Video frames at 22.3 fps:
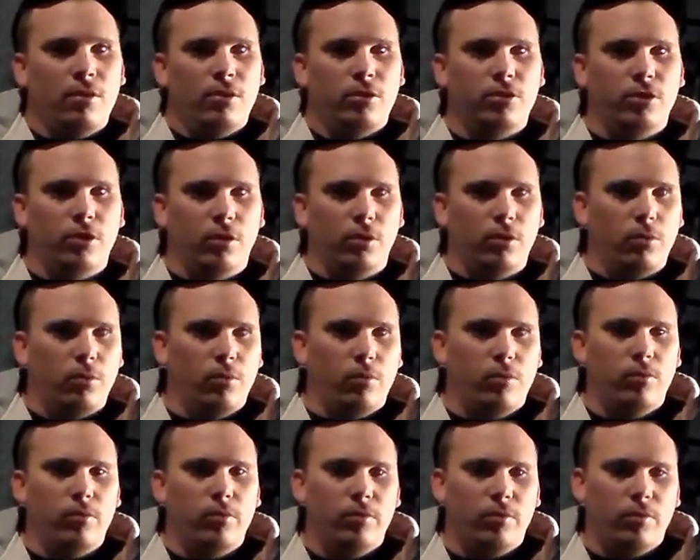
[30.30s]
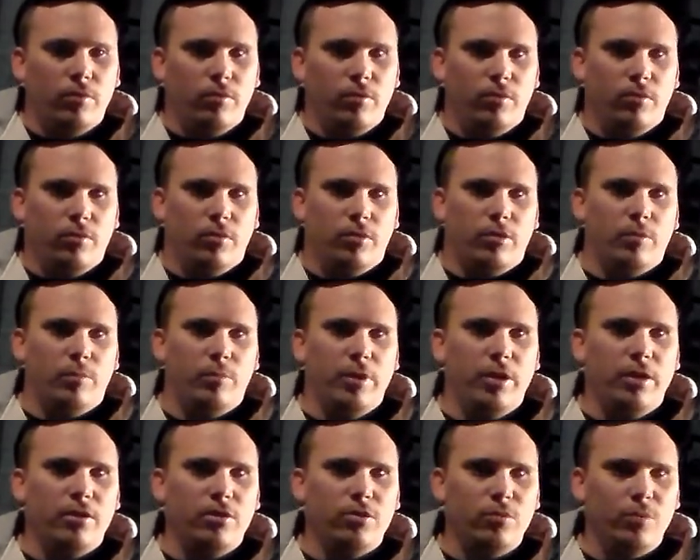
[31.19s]
So the
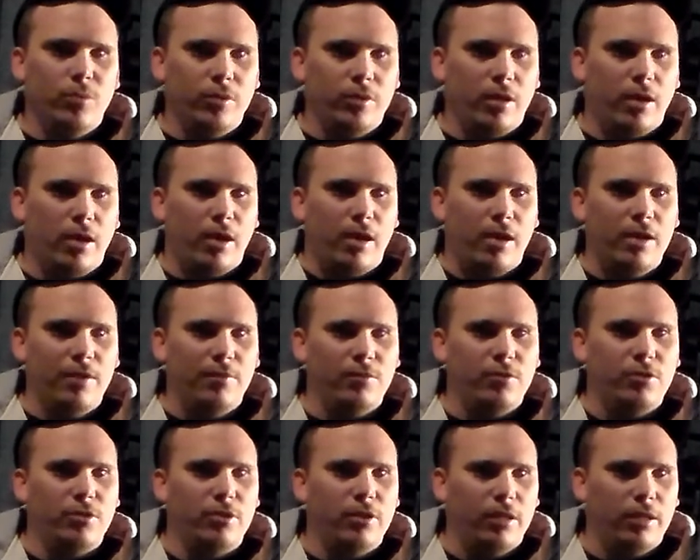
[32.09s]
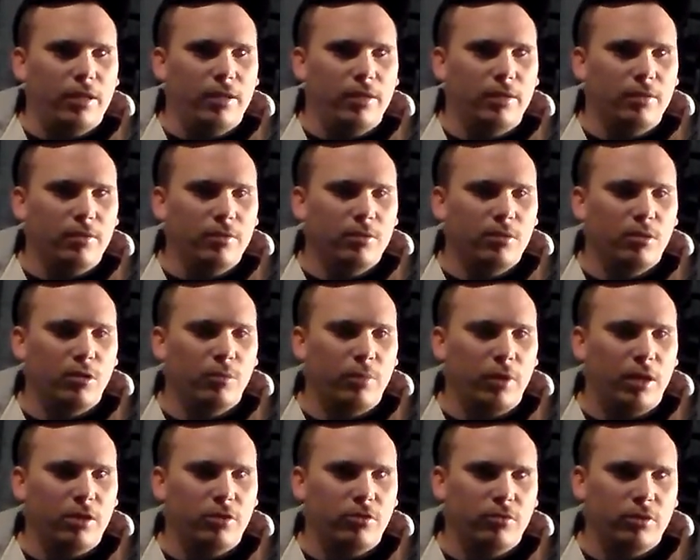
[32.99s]
biggest one I've seen, the
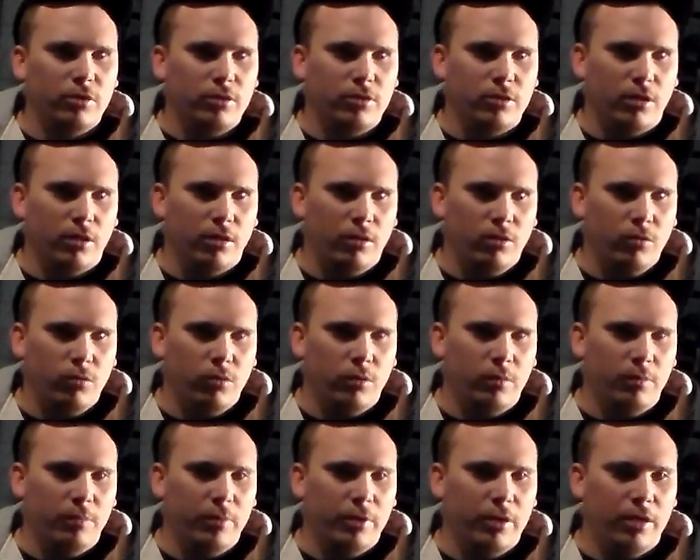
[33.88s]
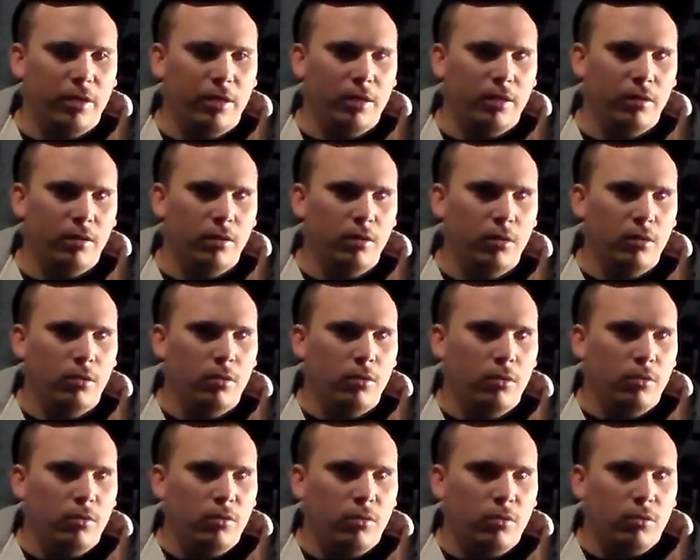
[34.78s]
best result would be
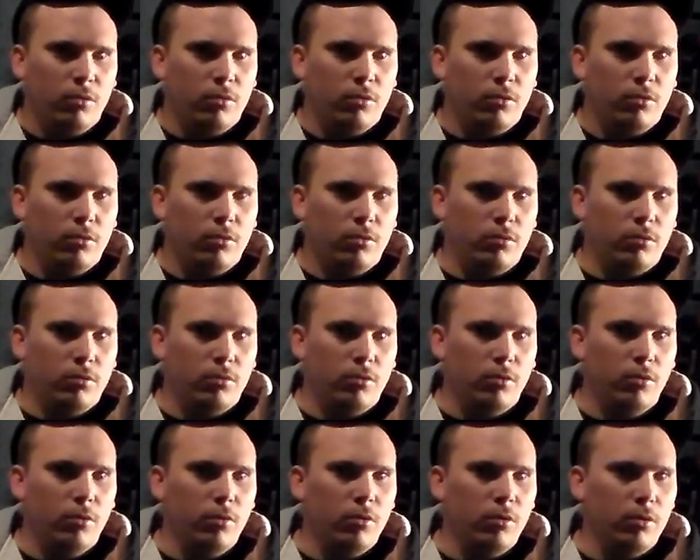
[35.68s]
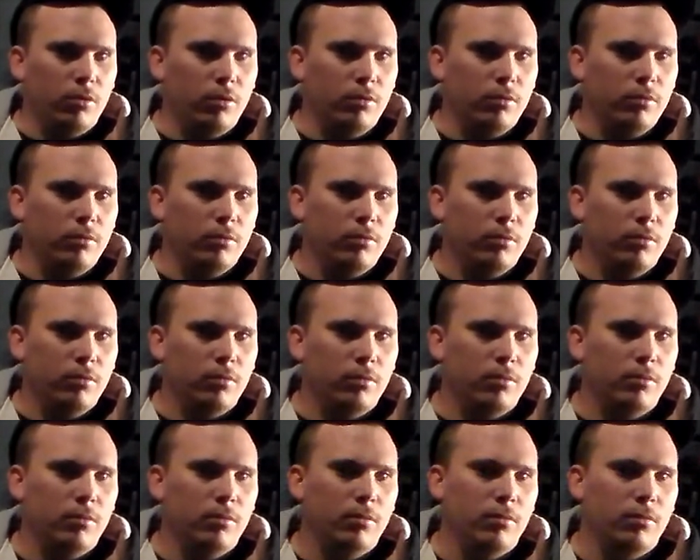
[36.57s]
Google
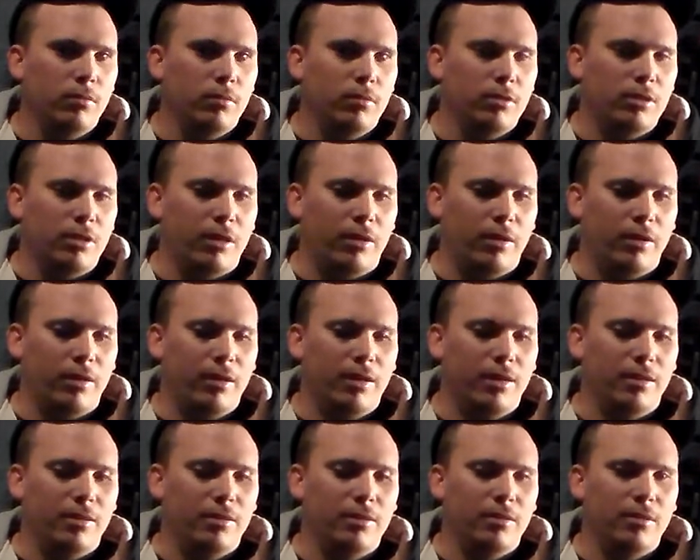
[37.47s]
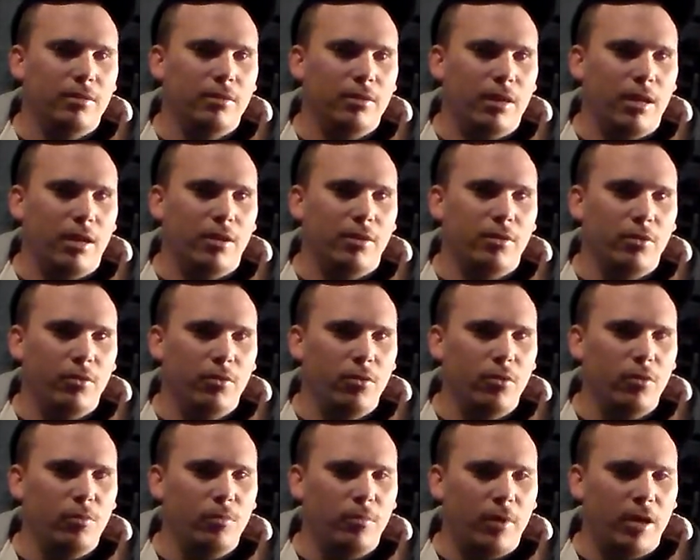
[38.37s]

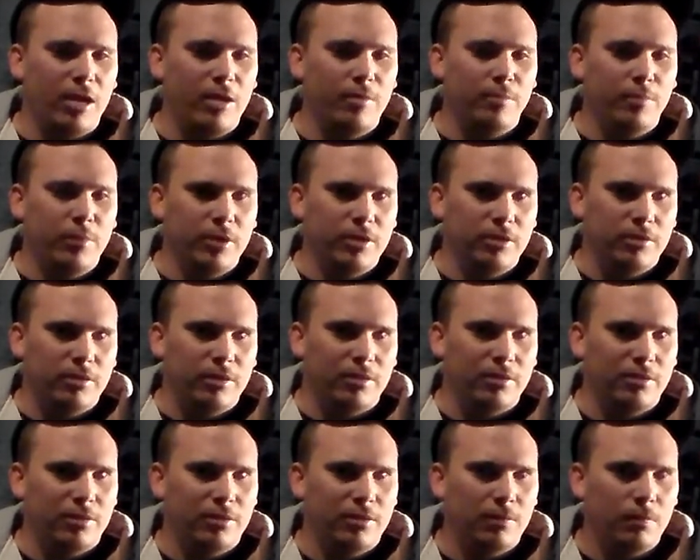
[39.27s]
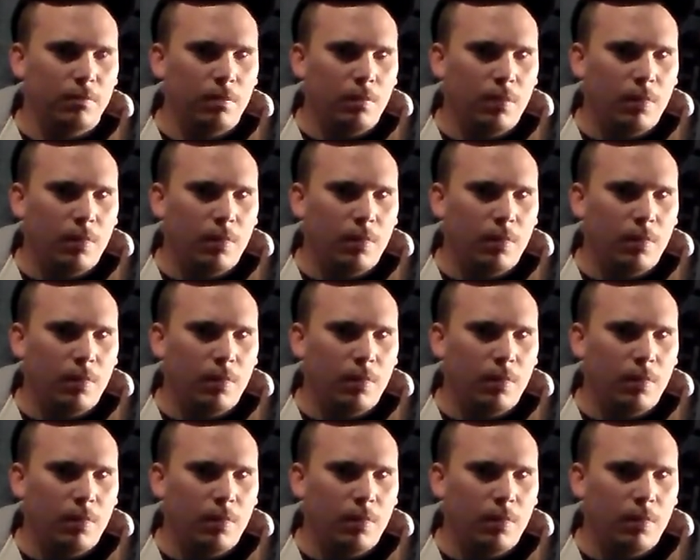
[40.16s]
My Business.